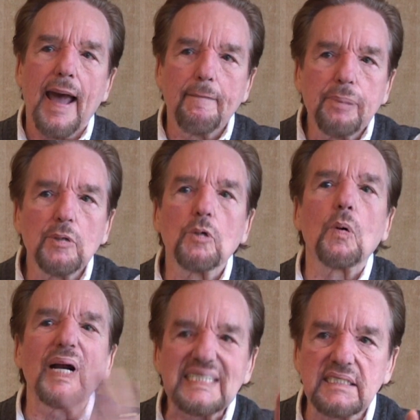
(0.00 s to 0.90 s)

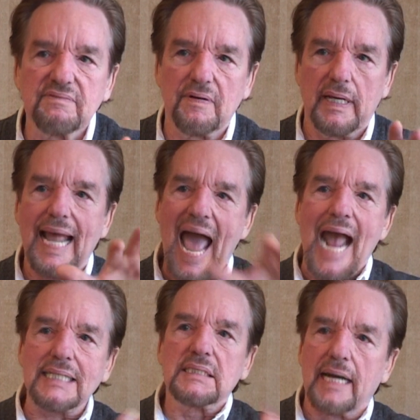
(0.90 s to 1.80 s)
progressively
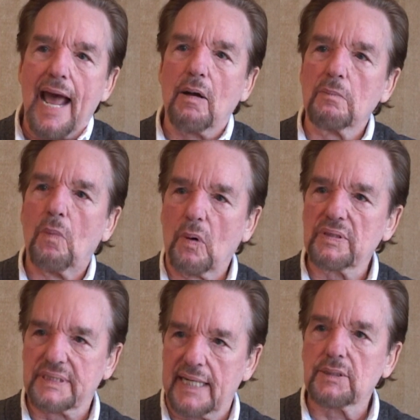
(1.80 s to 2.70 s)
acted out more
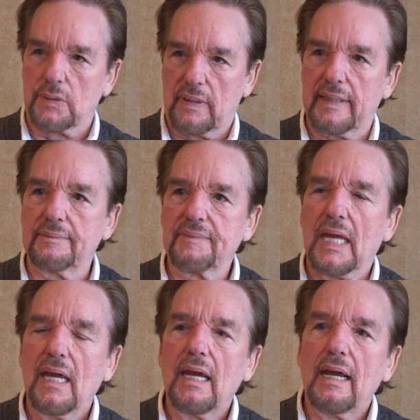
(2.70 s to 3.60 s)
sexually,
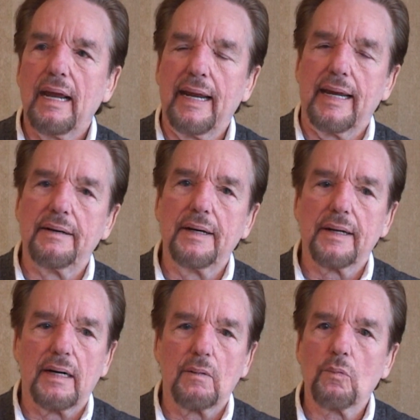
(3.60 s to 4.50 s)
and
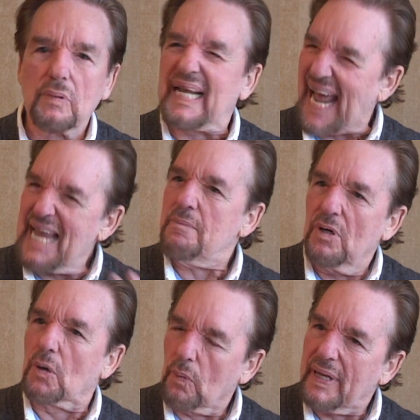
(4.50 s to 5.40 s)
came
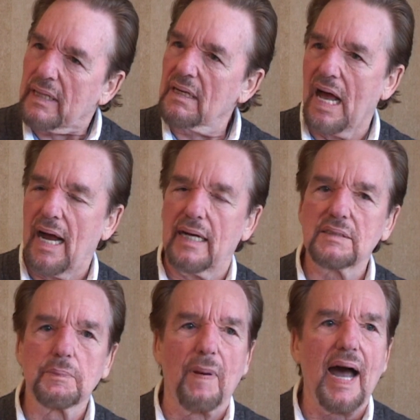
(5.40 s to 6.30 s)
to
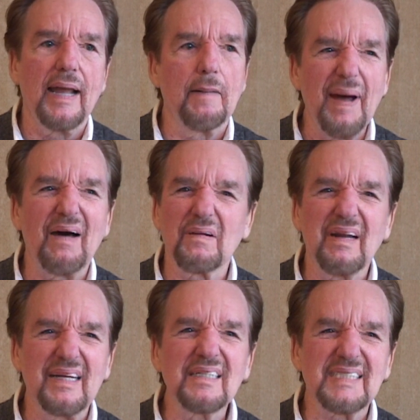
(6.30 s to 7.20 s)
realize by about
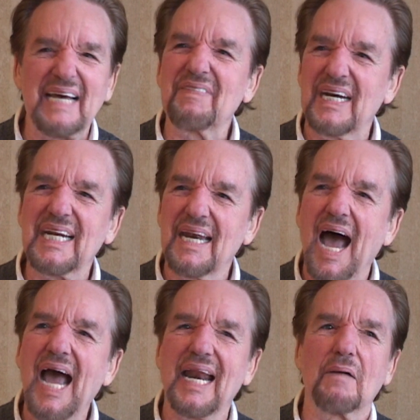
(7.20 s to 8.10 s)

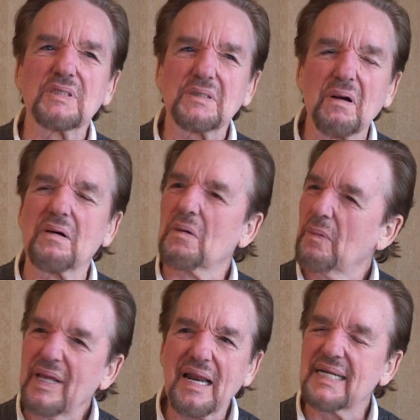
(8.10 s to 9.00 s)
79, I was starting to
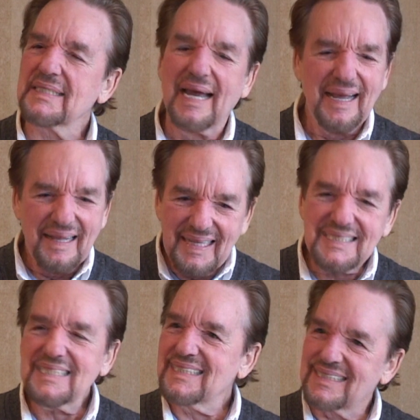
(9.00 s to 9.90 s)
realize
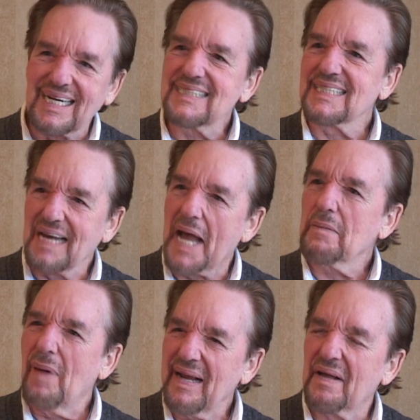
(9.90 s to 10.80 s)
this is just
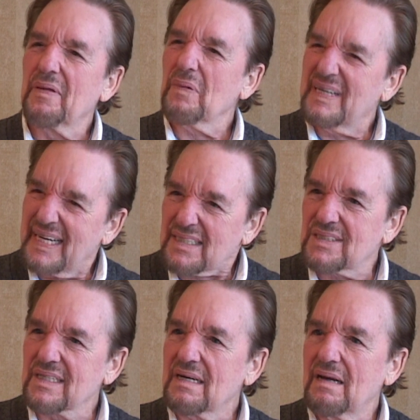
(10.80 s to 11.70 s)
like my other
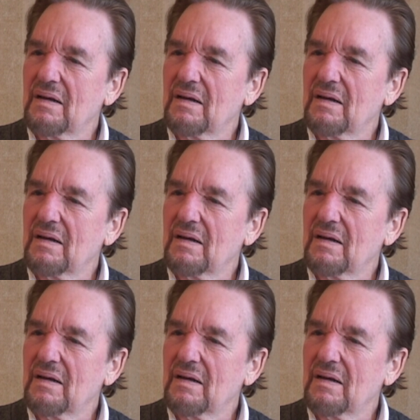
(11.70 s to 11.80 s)
addiction.